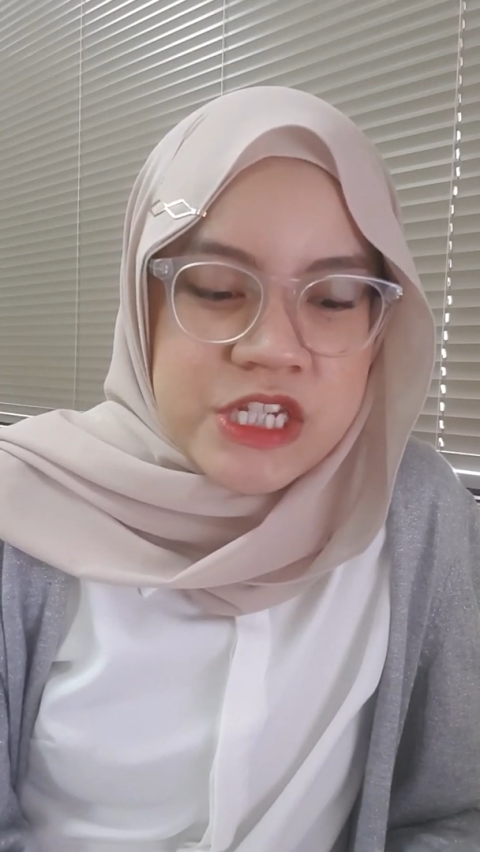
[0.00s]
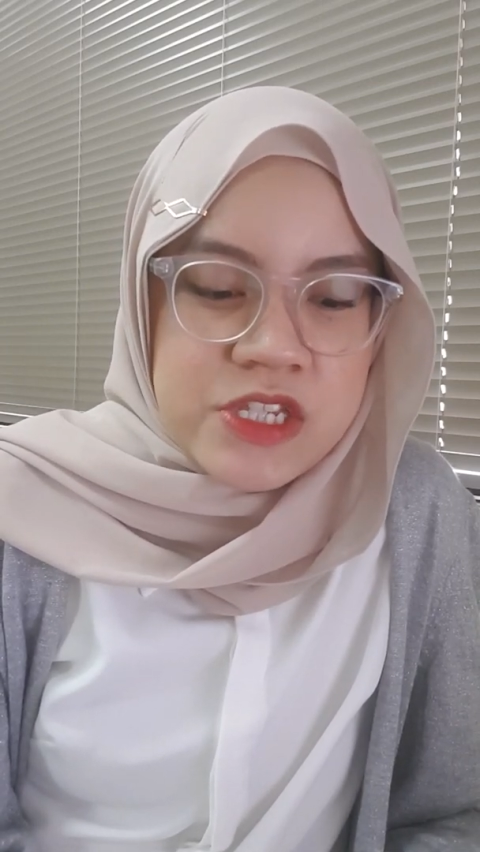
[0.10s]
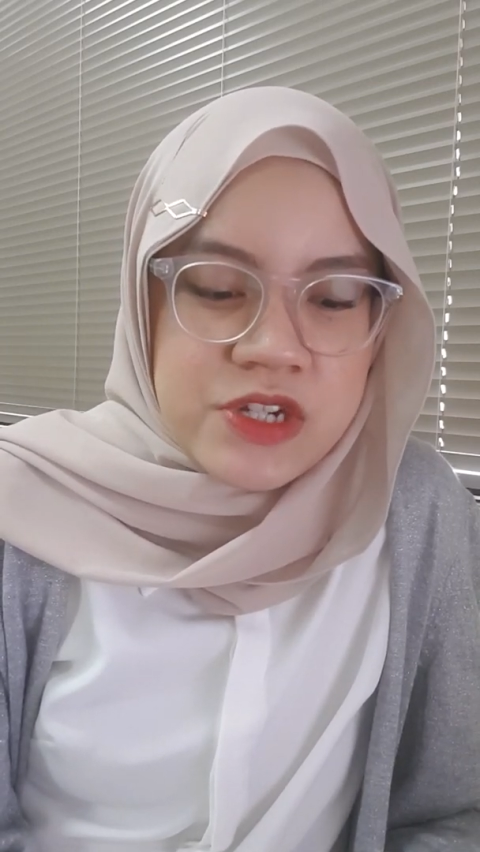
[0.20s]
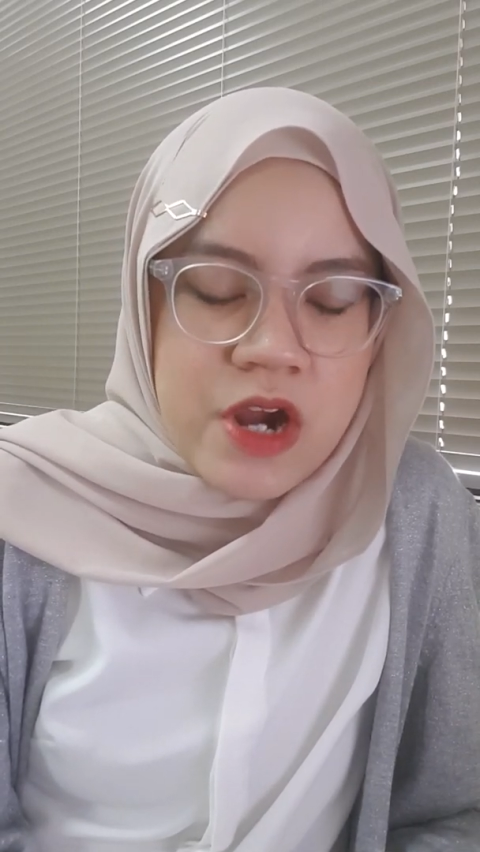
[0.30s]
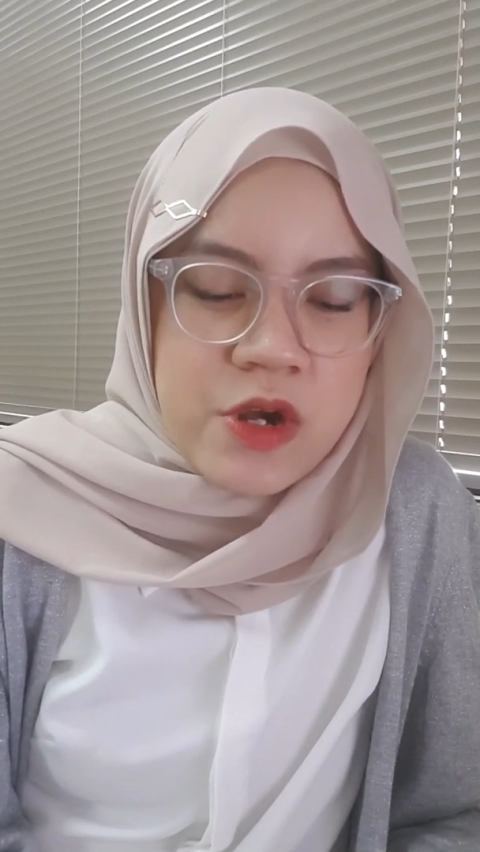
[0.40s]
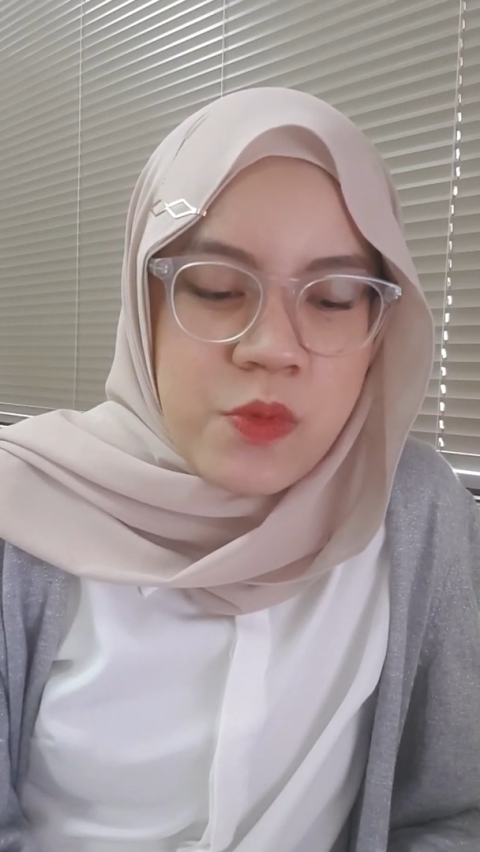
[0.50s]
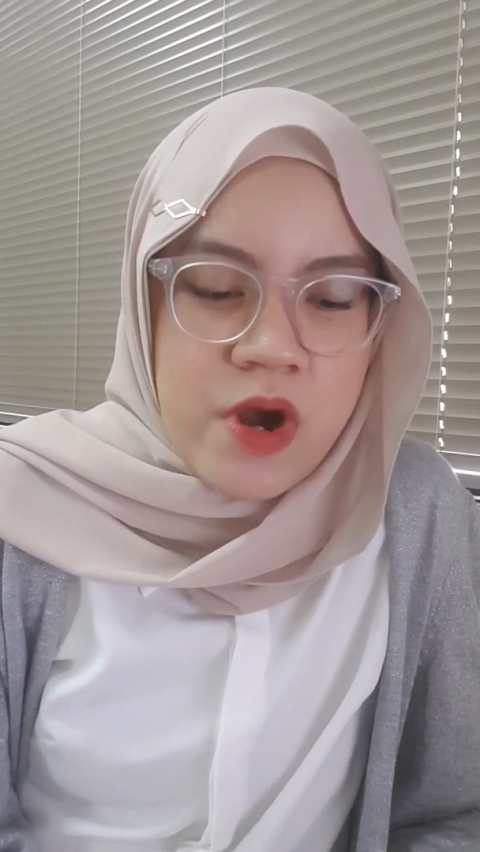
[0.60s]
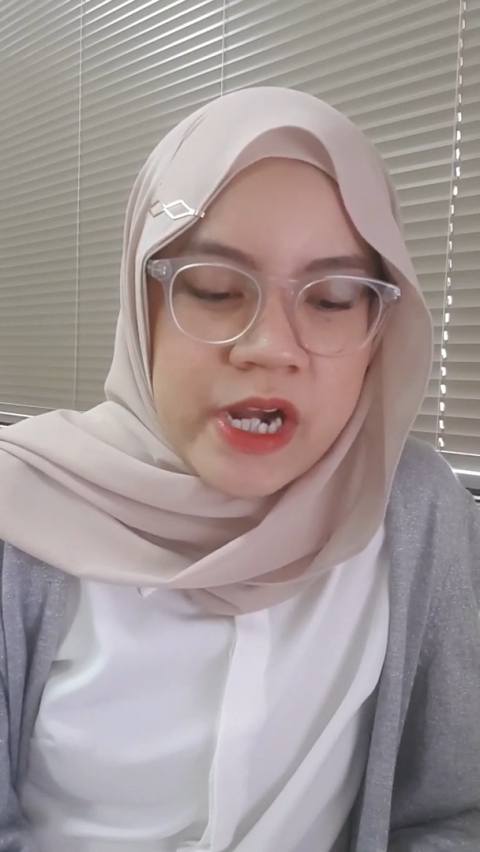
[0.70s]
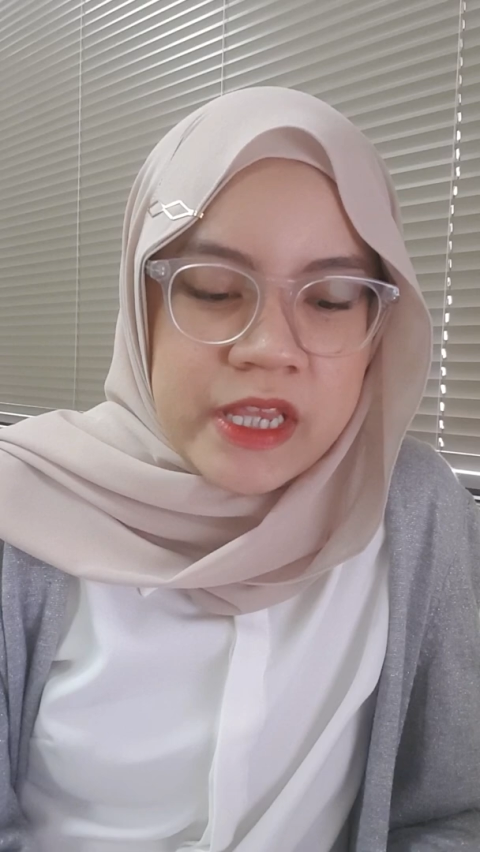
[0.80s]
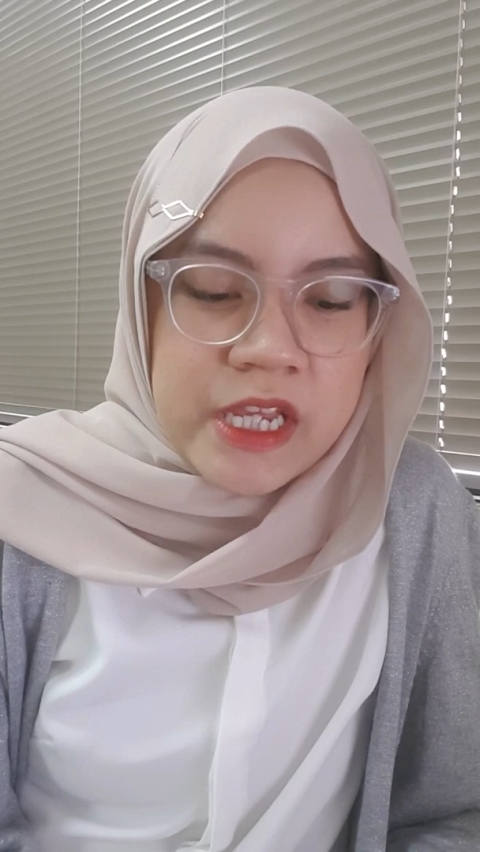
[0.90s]
she started
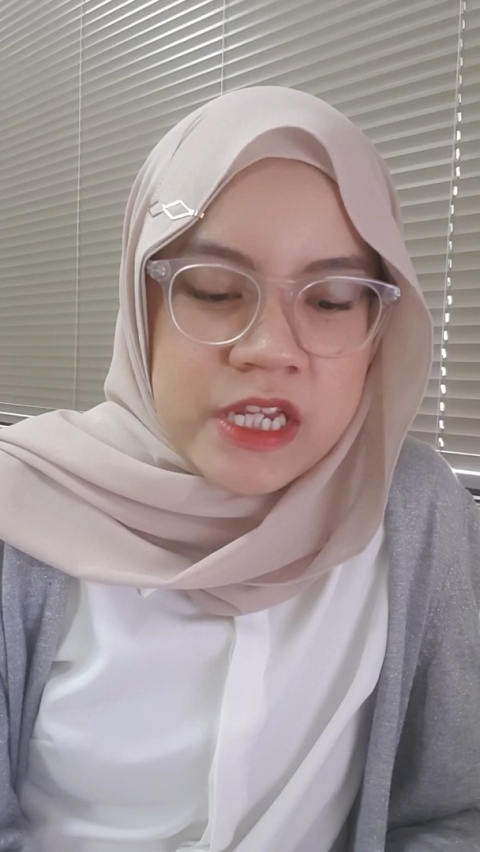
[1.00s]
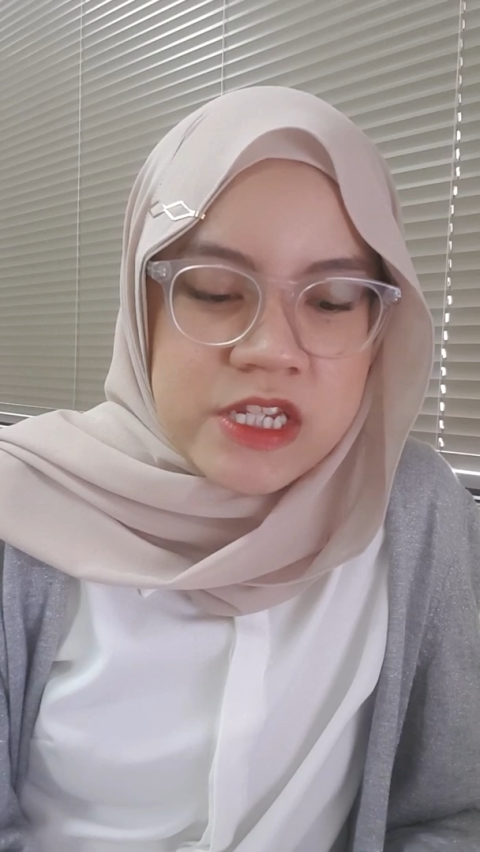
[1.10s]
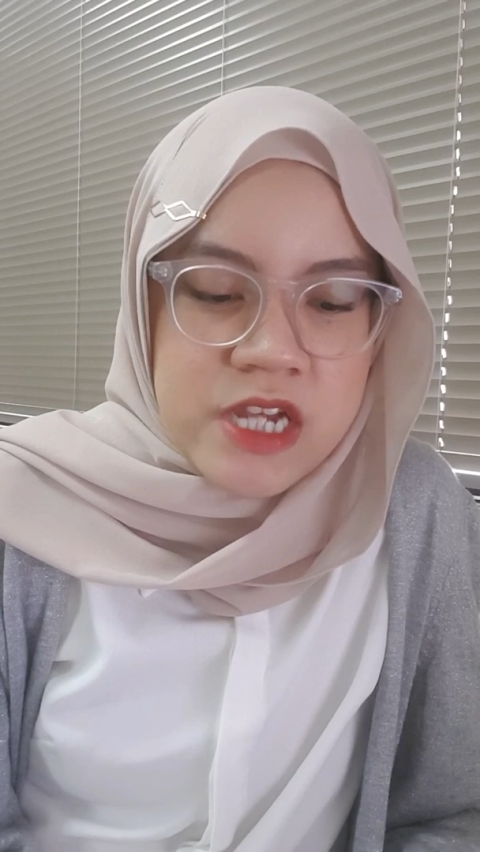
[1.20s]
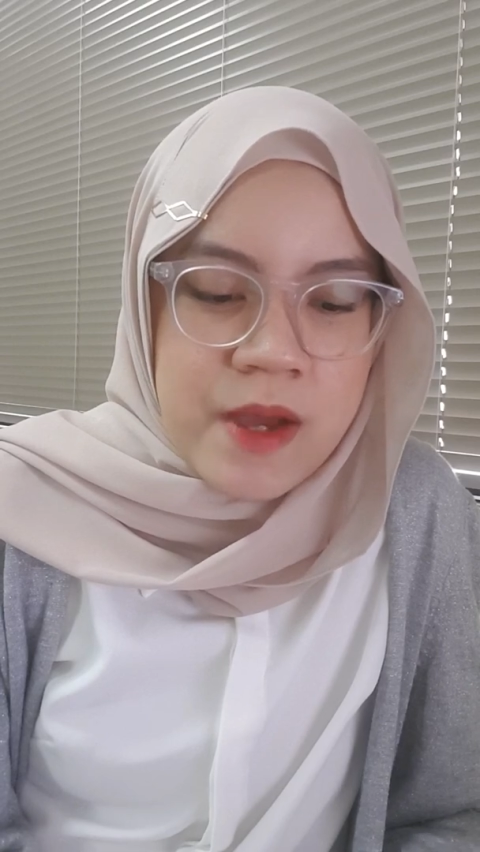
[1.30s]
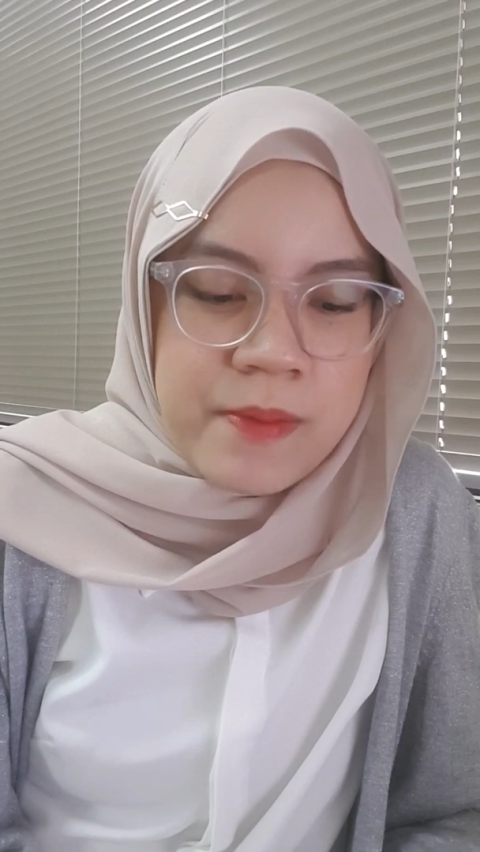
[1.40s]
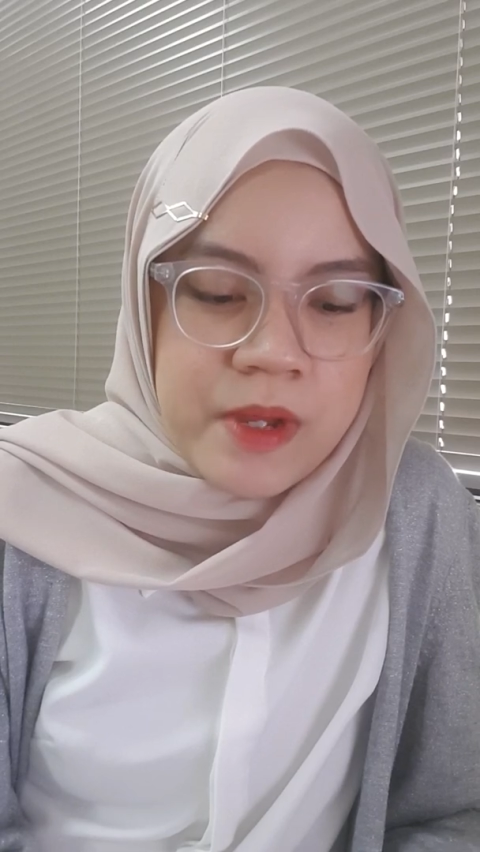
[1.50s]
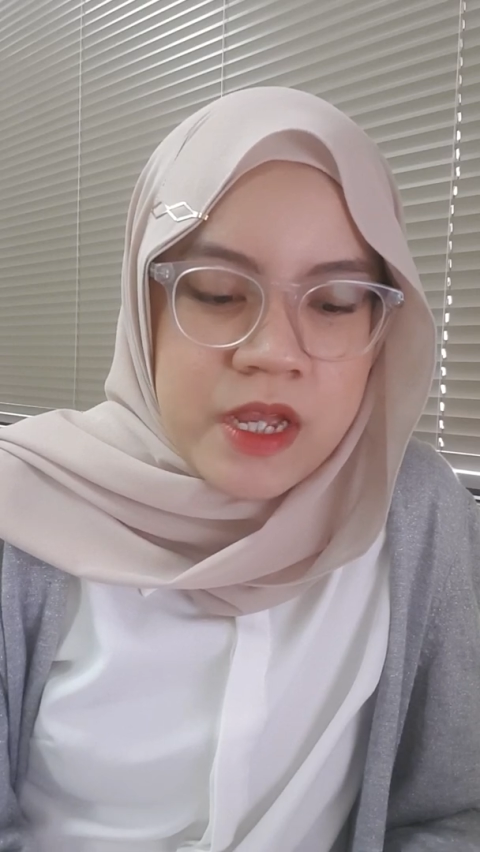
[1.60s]
wearing the hijab